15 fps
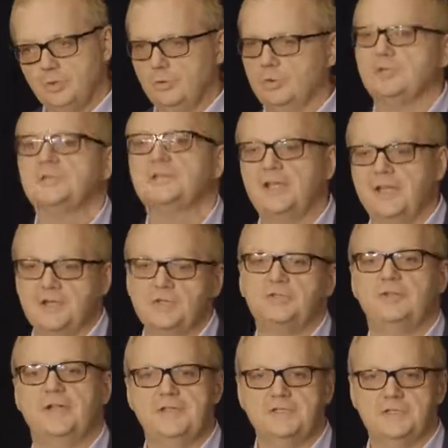Google's latest
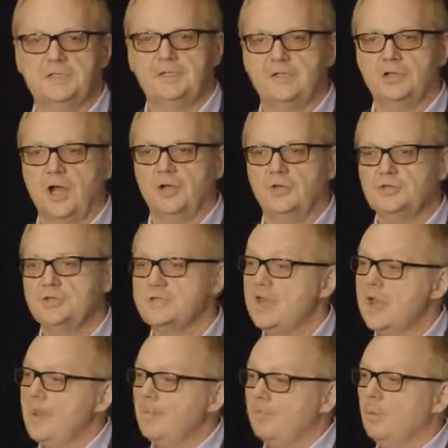trends and technologies,
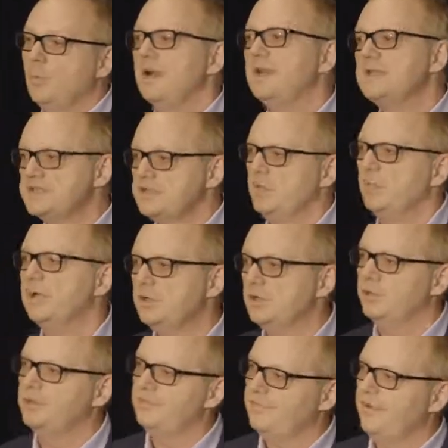but when is somebody
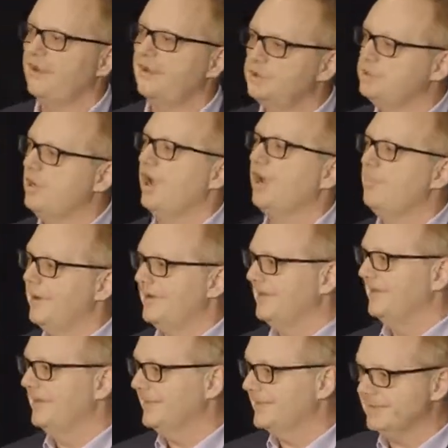going to finally talk about
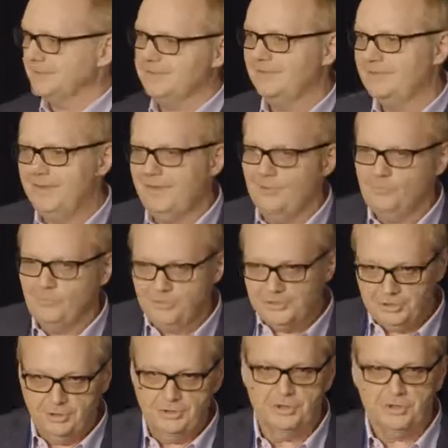analytics? Well,
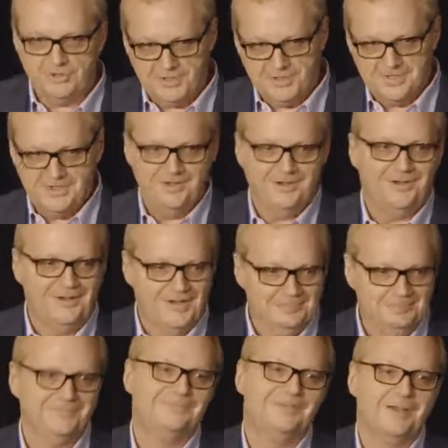the good news is here I
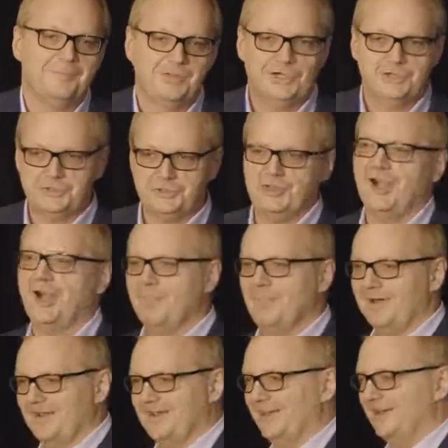am. I'm here to talk
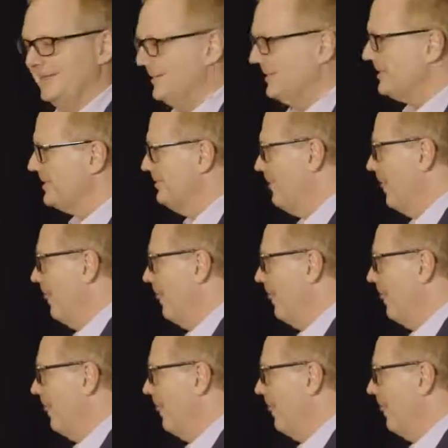about analytics.